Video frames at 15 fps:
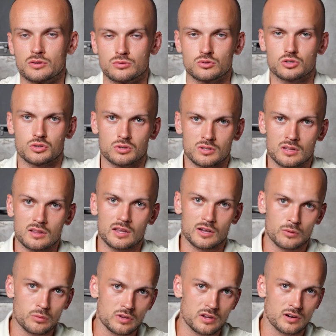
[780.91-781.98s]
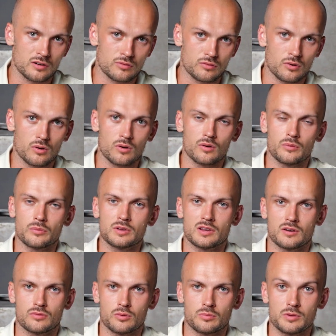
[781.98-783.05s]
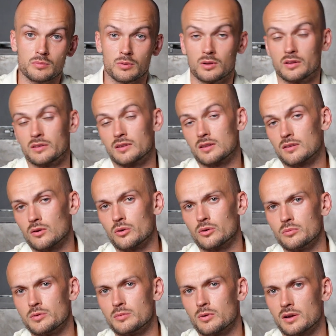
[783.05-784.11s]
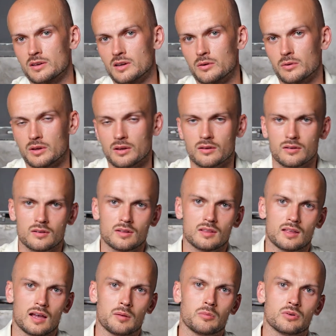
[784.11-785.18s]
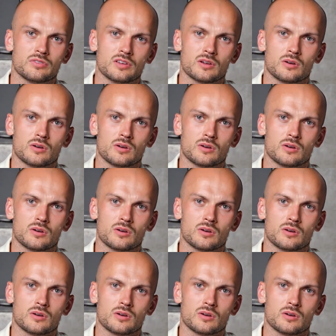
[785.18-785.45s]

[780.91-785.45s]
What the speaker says: to show that like we care for people and that other people are caring about their